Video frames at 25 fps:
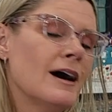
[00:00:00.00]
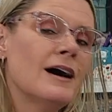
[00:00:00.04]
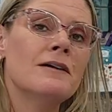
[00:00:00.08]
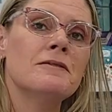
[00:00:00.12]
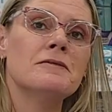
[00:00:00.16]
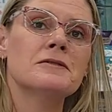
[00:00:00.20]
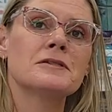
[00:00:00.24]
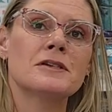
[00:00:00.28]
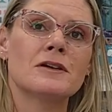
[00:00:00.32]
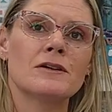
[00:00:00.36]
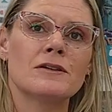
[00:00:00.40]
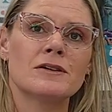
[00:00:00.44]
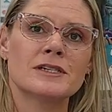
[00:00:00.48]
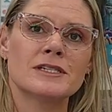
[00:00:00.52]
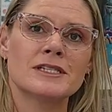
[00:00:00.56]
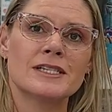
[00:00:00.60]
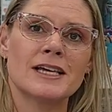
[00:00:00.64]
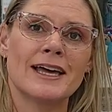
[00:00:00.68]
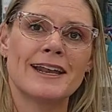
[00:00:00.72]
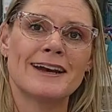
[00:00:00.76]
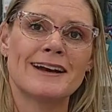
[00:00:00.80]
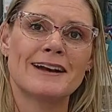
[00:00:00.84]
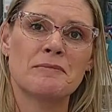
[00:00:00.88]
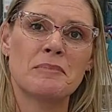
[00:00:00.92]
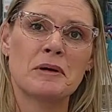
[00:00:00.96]
I was all
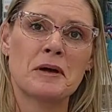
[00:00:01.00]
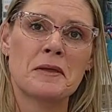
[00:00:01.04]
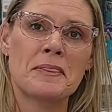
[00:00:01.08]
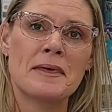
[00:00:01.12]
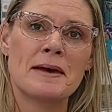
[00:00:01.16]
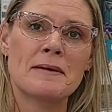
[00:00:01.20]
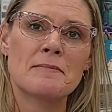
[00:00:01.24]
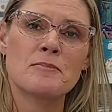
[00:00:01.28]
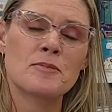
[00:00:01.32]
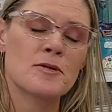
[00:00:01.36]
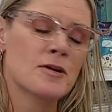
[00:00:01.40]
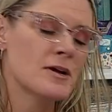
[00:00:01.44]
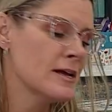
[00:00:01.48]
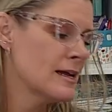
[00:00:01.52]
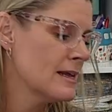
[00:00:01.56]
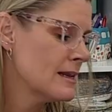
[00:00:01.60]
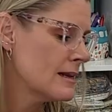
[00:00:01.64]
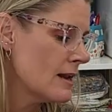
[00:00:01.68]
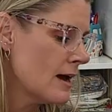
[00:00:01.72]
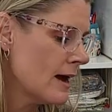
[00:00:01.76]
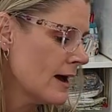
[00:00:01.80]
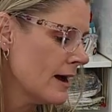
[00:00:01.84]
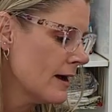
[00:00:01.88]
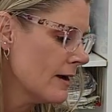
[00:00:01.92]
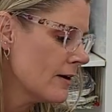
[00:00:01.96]
excited about that print.
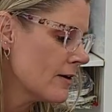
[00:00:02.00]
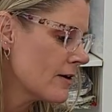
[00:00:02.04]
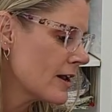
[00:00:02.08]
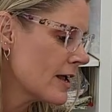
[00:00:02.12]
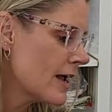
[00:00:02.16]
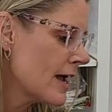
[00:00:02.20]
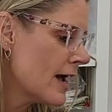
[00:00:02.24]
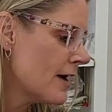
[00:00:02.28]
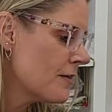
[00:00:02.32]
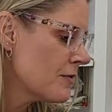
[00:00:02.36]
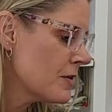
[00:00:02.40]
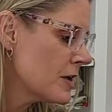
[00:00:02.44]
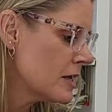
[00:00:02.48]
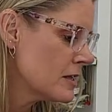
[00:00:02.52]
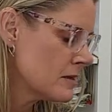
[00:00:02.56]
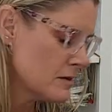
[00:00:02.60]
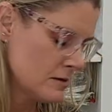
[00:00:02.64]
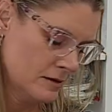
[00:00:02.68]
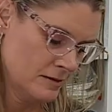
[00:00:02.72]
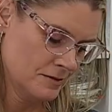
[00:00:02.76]
I already have it.